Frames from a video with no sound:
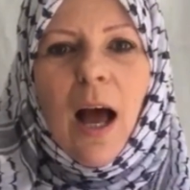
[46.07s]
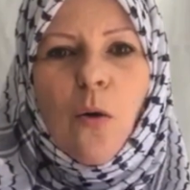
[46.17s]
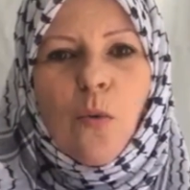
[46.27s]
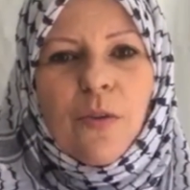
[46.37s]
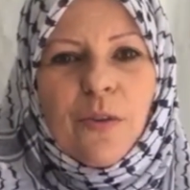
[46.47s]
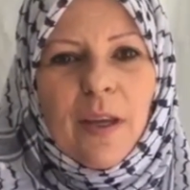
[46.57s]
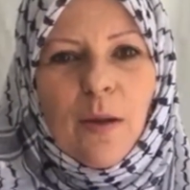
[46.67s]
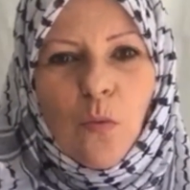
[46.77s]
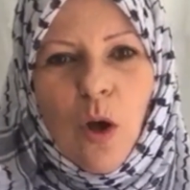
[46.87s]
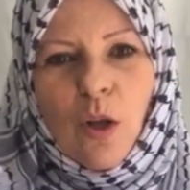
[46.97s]
how would
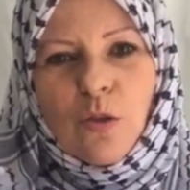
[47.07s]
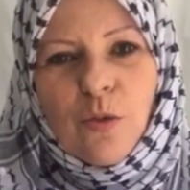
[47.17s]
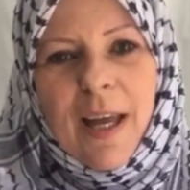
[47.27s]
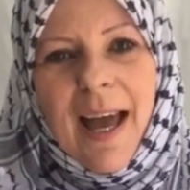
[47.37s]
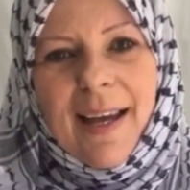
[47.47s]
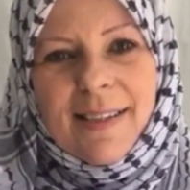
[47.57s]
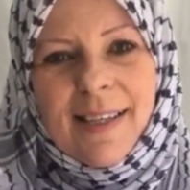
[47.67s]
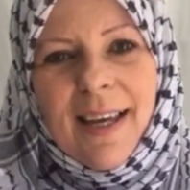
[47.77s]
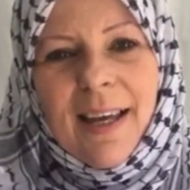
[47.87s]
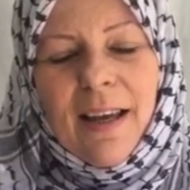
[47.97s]
the world
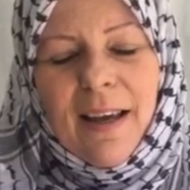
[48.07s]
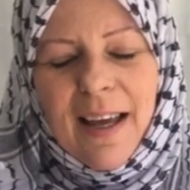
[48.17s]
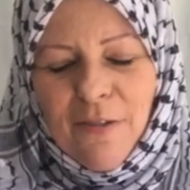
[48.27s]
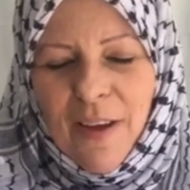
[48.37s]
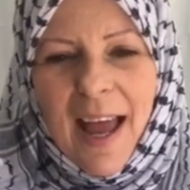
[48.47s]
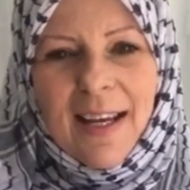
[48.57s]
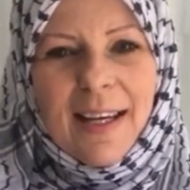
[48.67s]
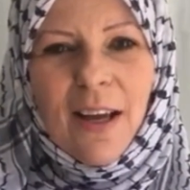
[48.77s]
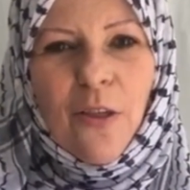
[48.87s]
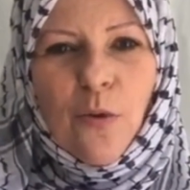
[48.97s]
react if
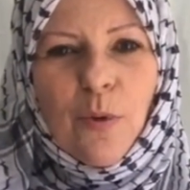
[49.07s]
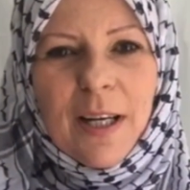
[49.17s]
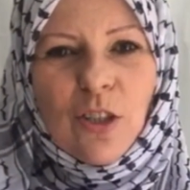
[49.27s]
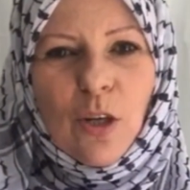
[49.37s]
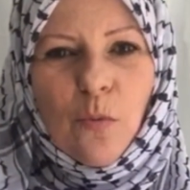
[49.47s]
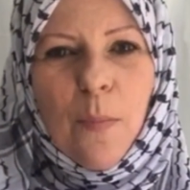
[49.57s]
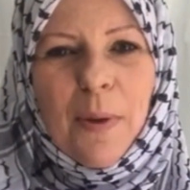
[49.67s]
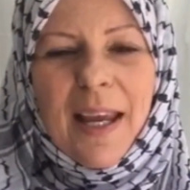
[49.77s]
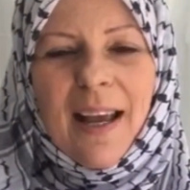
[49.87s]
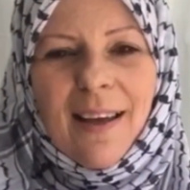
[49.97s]
any other religion
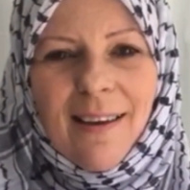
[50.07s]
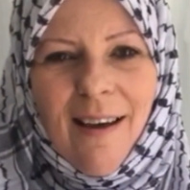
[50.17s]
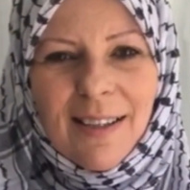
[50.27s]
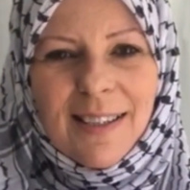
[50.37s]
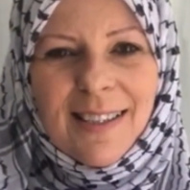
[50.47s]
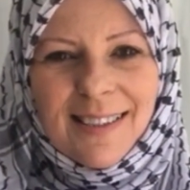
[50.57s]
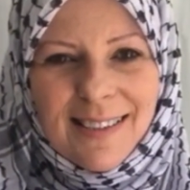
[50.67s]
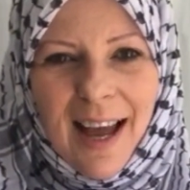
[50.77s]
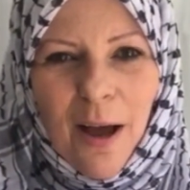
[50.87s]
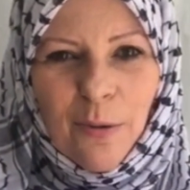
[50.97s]
were being gunned
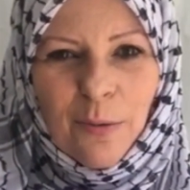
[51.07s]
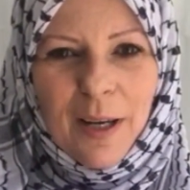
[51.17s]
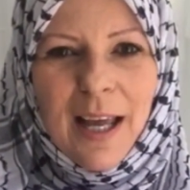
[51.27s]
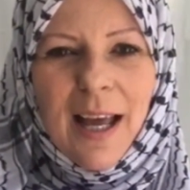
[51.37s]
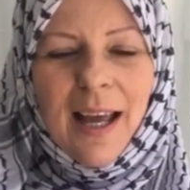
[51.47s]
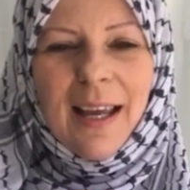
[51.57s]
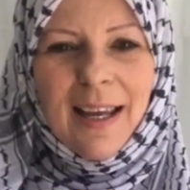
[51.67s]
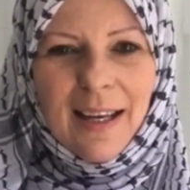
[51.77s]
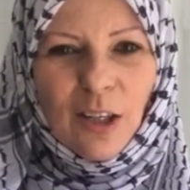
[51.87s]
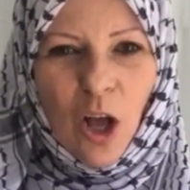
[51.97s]
down
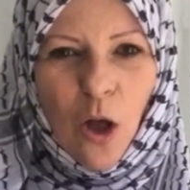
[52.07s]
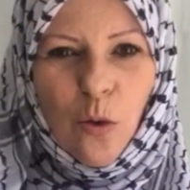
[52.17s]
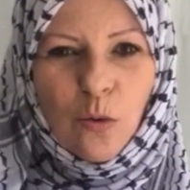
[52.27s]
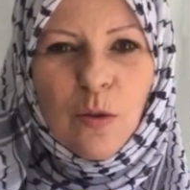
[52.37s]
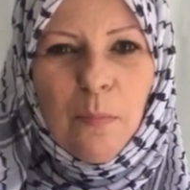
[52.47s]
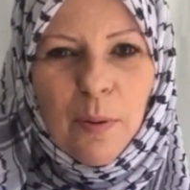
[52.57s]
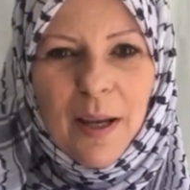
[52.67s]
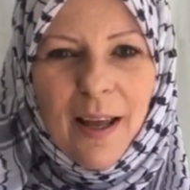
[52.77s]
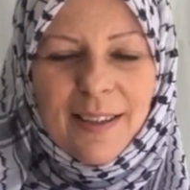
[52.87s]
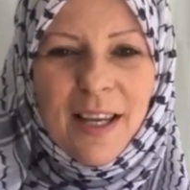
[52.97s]
in cold
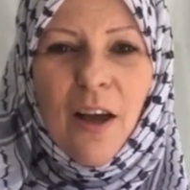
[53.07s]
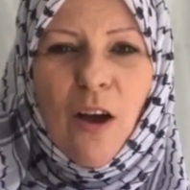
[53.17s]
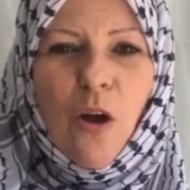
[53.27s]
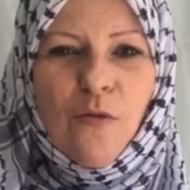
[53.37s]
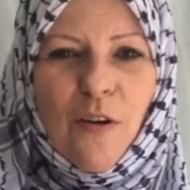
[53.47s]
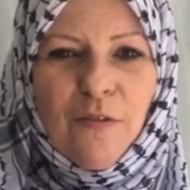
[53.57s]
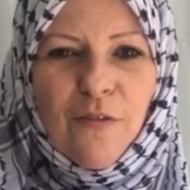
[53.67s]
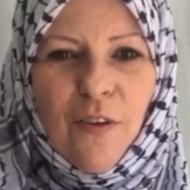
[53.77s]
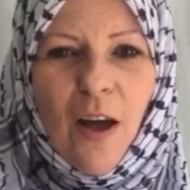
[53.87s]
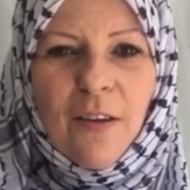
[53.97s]
blood, over
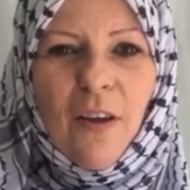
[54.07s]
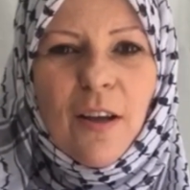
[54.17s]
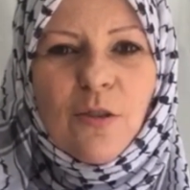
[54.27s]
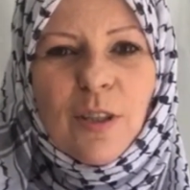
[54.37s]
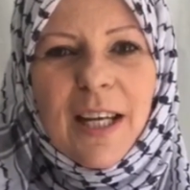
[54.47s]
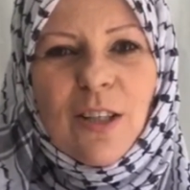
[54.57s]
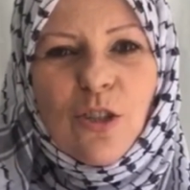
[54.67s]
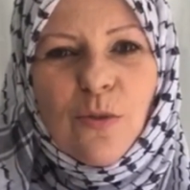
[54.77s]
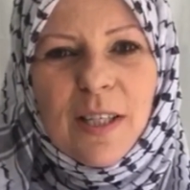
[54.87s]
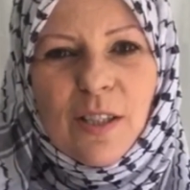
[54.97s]
500
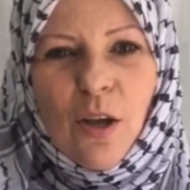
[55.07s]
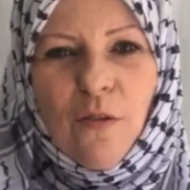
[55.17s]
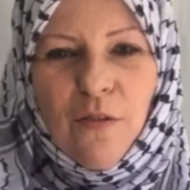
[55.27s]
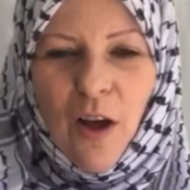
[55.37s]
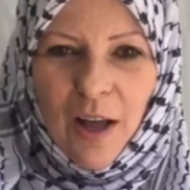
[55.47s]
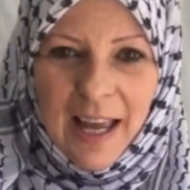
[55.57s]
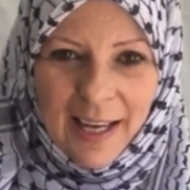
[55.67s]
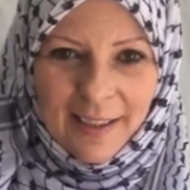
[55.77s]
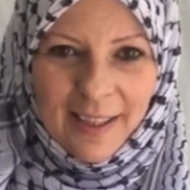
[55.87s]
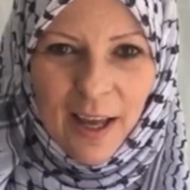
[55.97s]
injuries so far
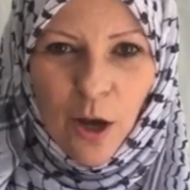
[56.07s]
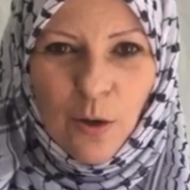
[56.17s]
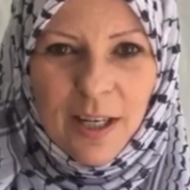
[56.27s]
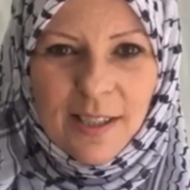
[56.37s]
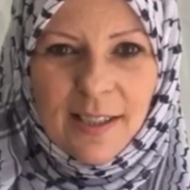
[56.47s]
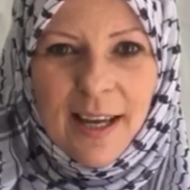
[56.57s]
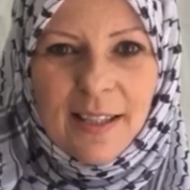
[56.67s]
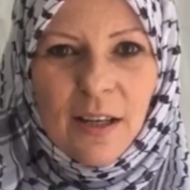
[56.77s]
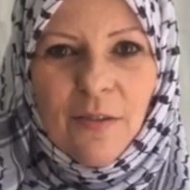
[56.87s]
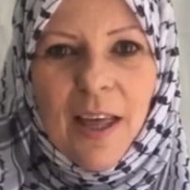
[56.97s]
in their holiest
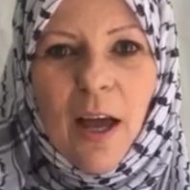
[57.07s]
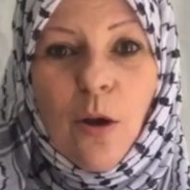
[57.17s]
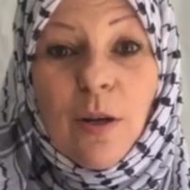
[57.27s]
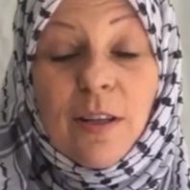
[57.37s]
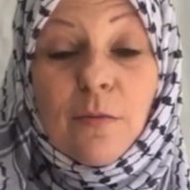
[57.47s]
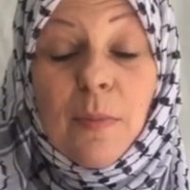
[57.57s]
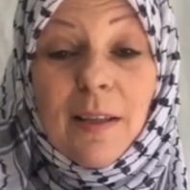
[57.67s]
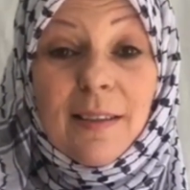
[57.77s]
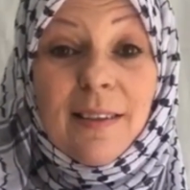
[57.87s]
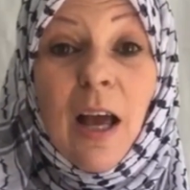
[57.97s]
days of their holiest
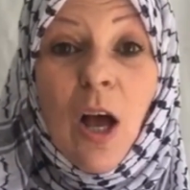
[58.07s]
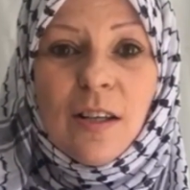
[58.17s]
months,